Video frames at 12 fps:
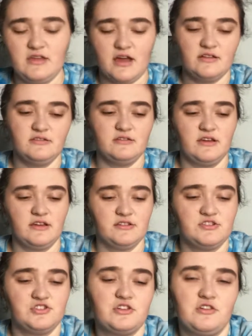that, like, it
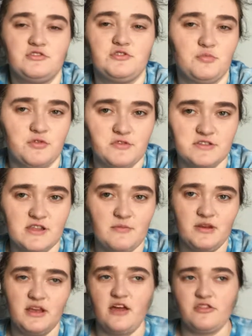just goes to prove, because they've
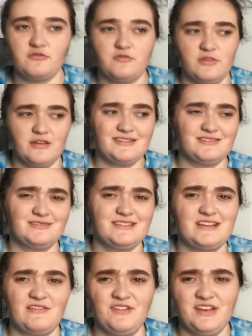been together for, like,
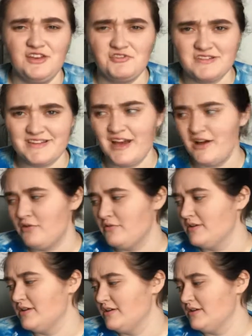7 years now.
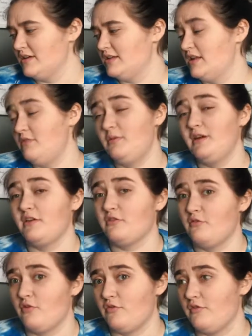They've been
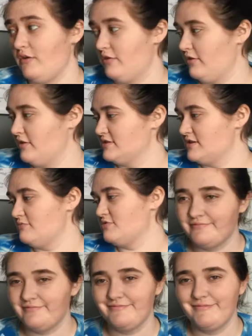together for a very long time.
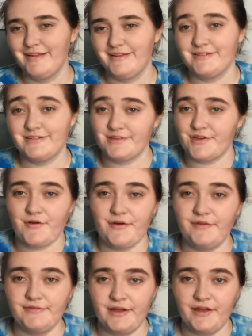
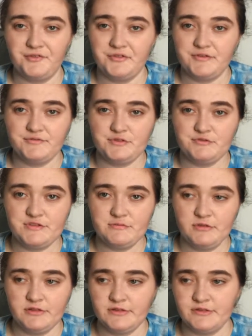I only have 2
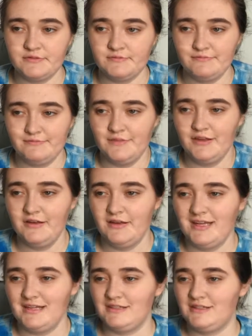siblings.
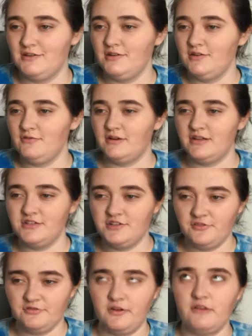What is
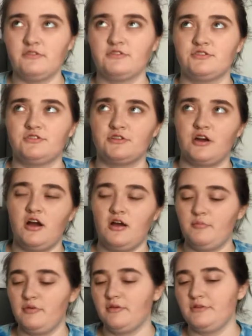your favorite
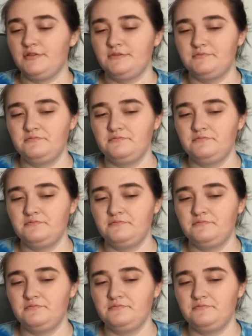shop? I